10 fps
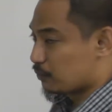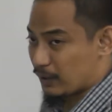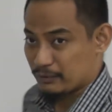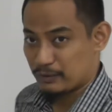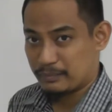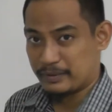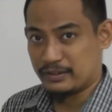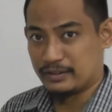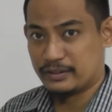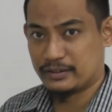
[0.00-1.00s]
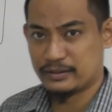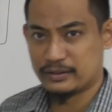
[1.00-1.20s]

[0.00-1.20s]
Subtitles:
What will be